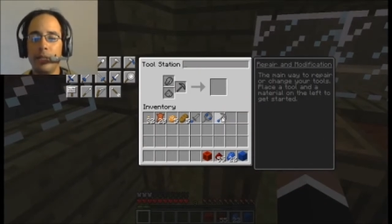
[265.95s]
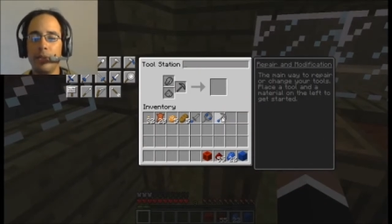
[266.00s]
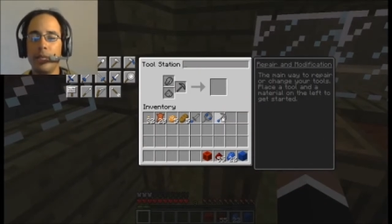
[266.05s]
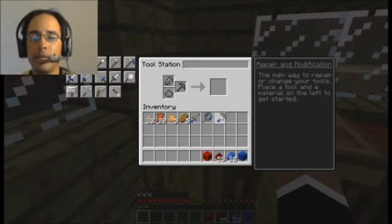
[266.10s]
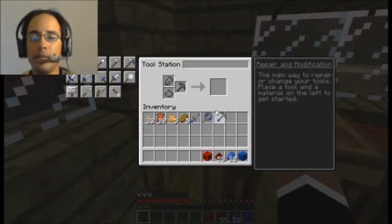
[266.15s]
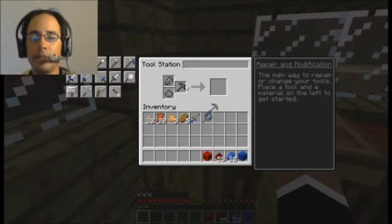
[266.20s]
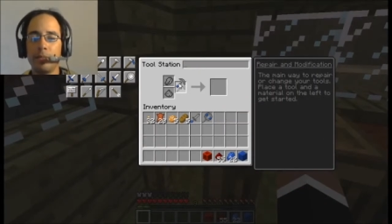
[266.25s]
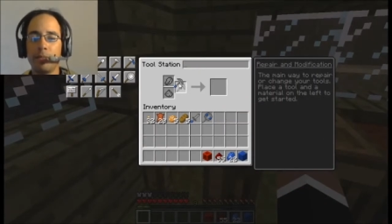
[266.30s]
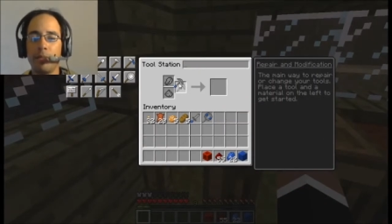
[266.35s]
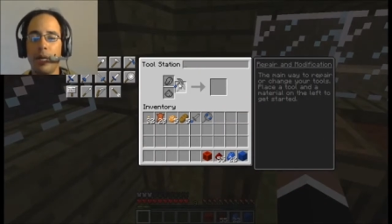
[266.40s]

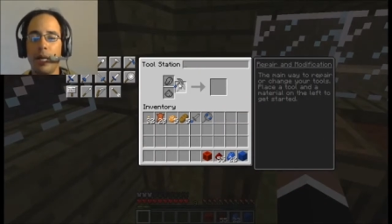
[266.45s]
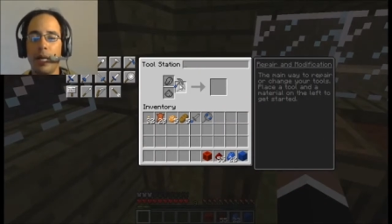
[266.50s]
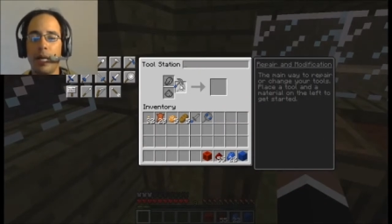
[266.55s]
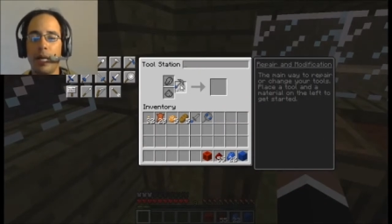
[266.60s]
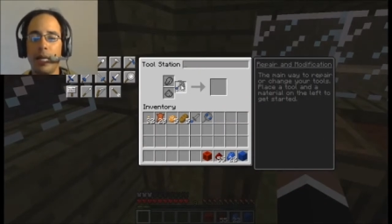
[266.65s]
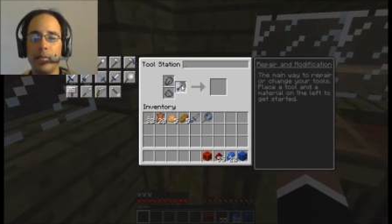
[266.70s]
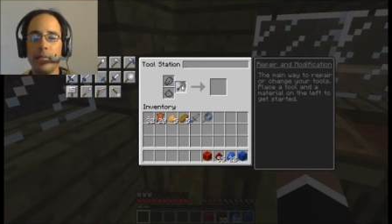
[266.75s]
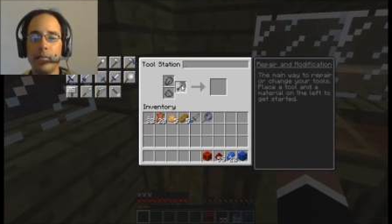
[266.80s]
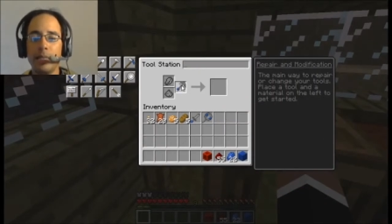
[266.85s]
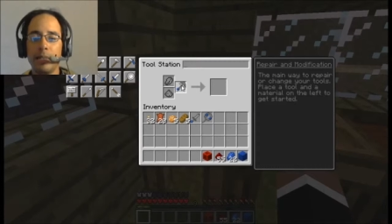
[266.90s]
Here is
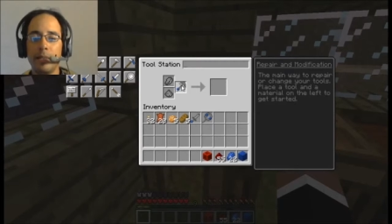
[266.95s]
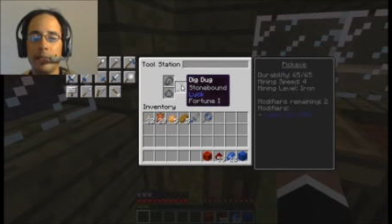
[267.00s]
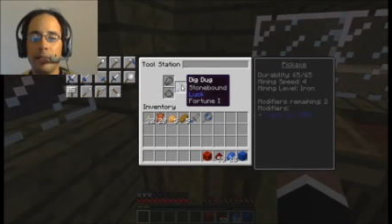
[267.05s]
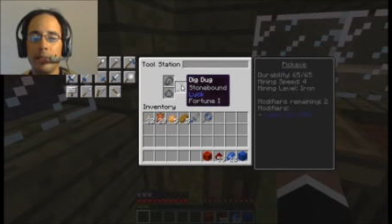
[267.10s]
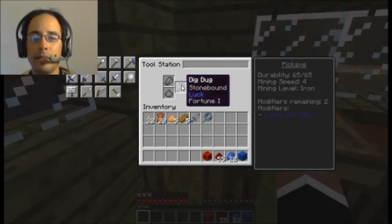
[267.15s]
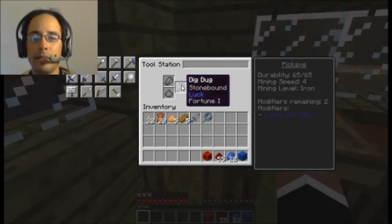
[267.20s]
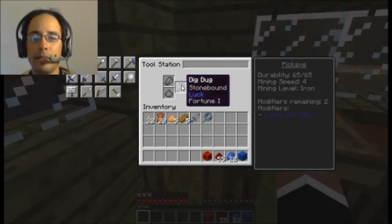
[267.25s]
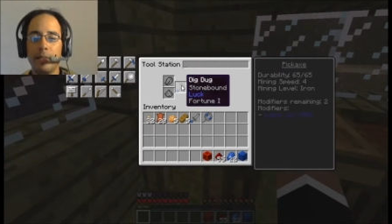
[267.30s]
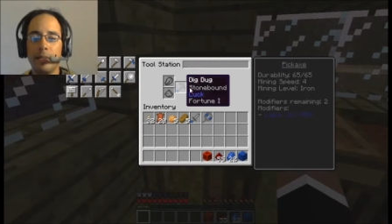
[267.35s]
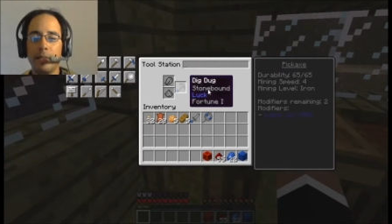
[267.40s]
my
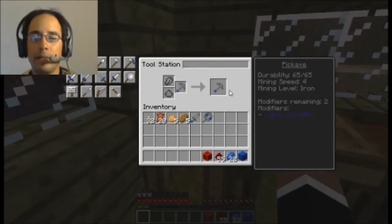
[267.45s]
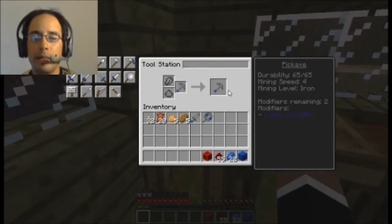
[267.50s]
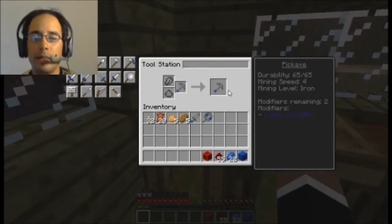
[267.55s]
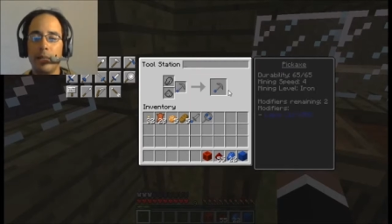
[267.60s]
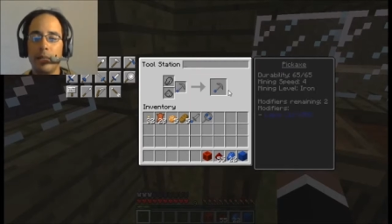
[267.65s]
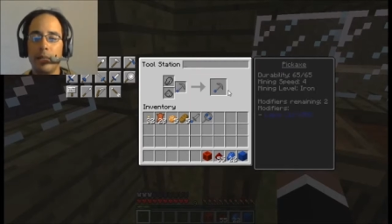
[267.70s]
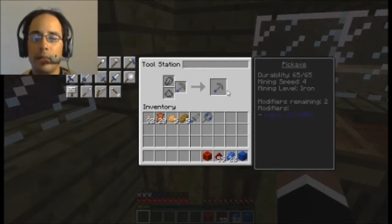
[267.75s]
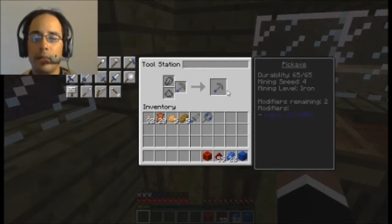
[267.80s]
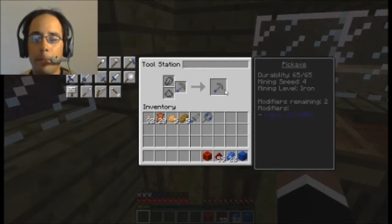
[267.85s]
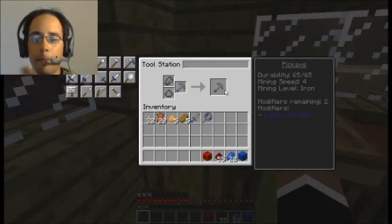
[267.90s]

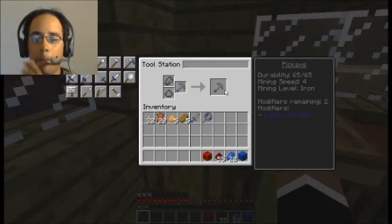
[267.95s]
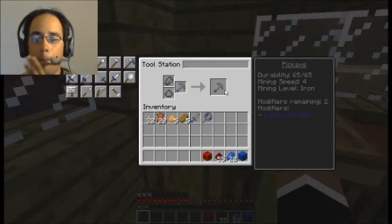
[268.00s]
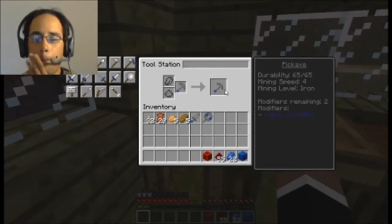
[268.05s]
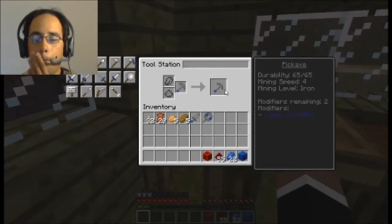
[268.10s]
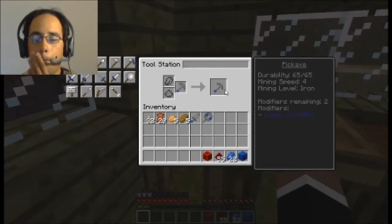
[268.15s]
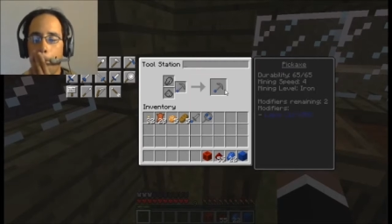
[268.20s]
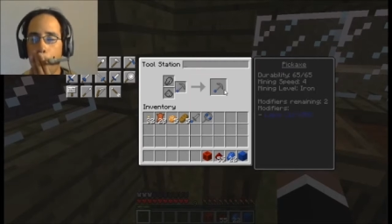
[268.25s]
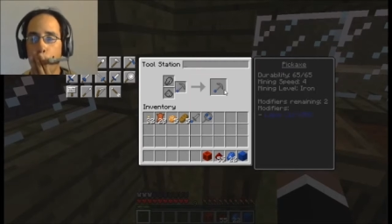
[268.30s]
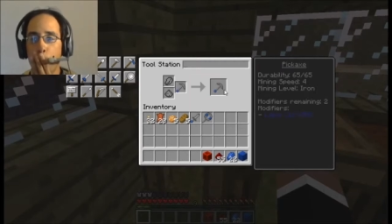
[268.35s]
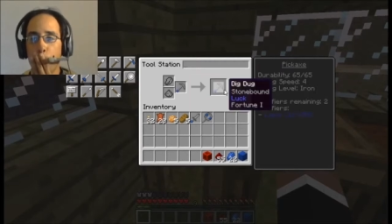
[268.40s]

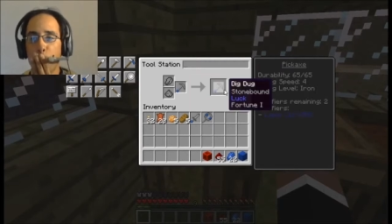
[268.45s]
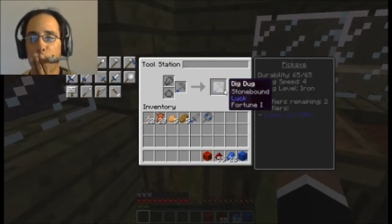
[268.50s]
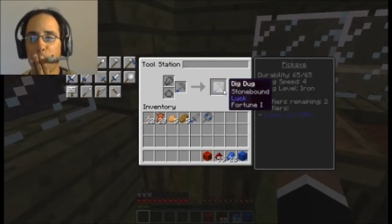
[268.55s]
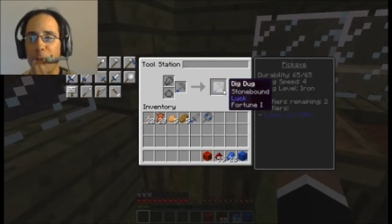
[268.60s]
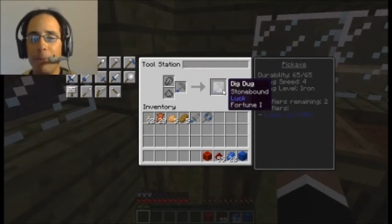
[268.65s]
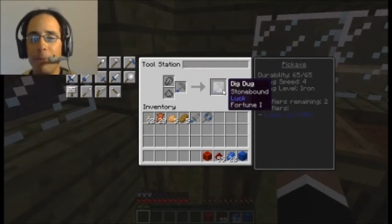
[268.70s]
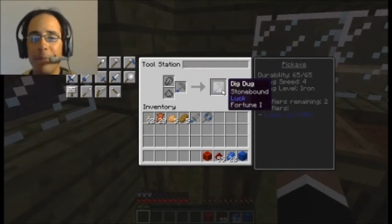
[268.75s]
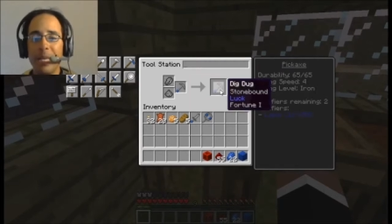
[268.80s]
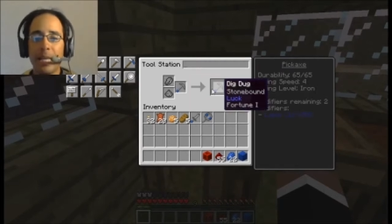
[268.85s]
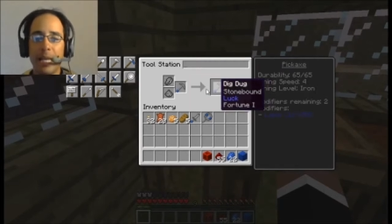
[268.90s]
um,
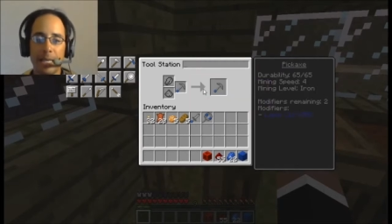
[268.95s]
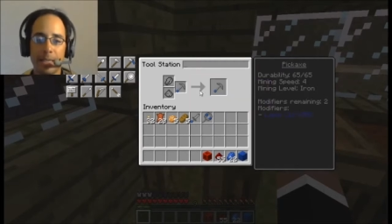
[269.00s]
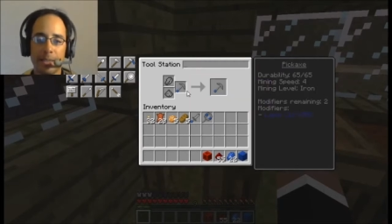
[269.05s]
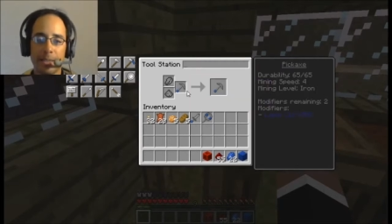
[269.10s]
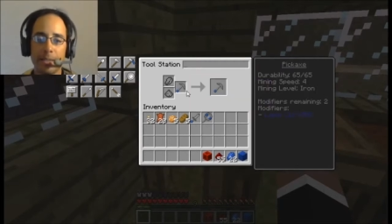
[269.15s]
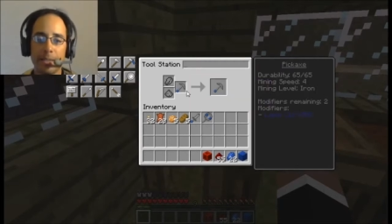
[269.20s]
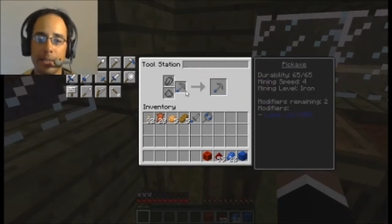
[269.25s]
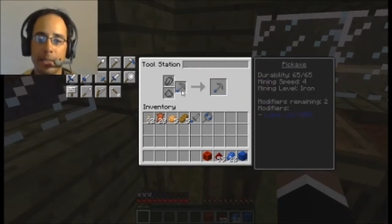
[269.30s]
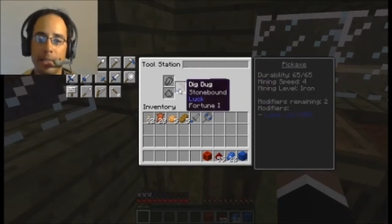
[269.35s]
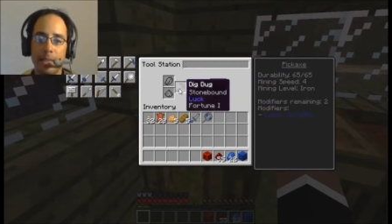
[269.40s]

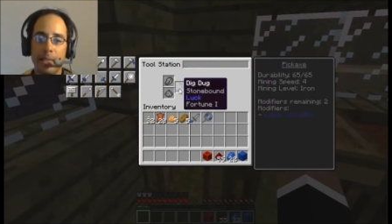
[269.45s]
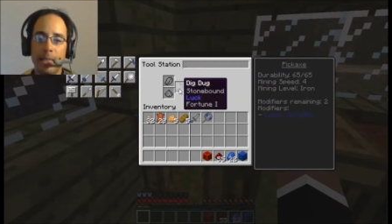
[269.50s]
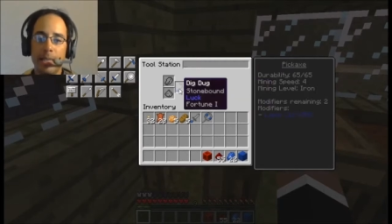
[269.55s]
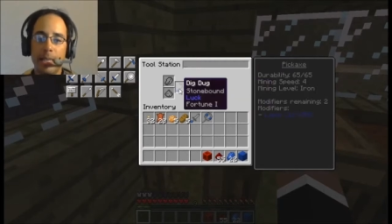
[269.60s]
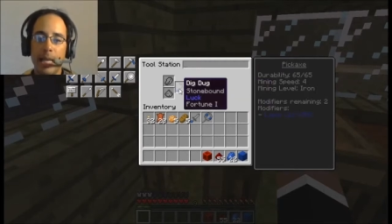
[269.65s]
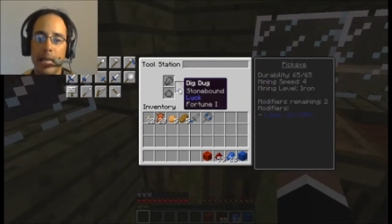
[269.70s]
pickaxe.